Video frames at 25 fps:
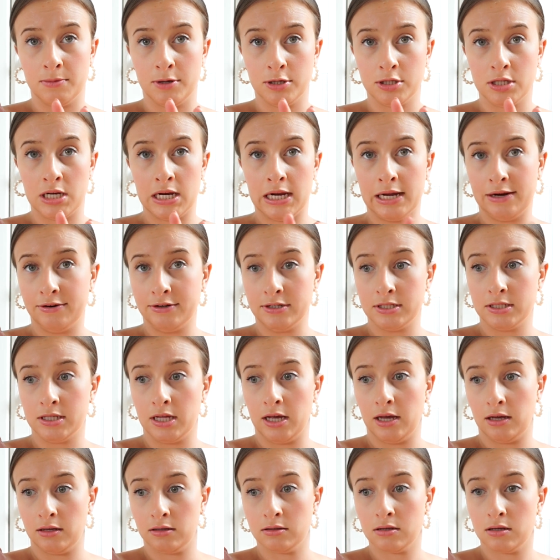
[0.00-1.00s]
the most hilarious
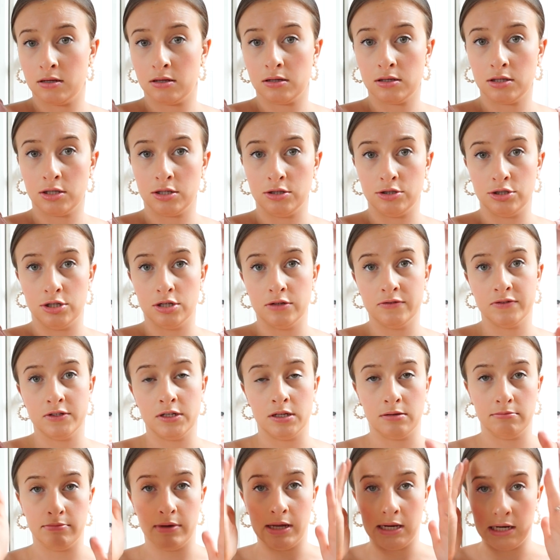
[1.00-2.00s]
thing. You should have
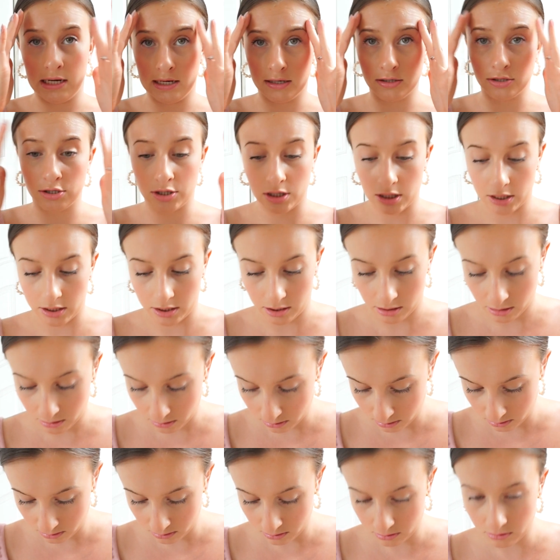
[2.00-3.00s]
seen me literally
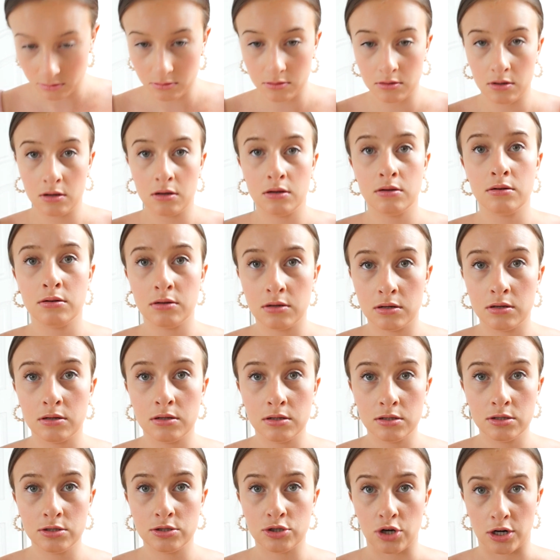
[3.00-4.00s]

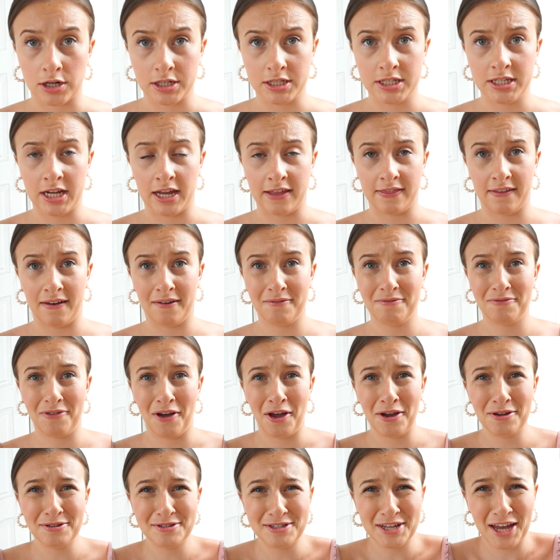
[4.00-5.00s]
trying to take that
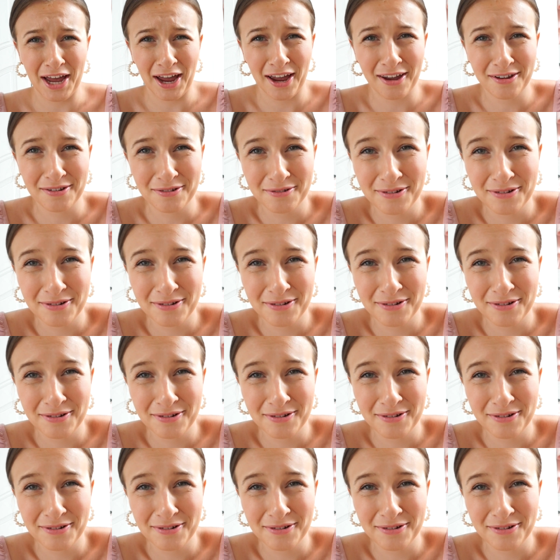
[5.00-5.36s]
photo.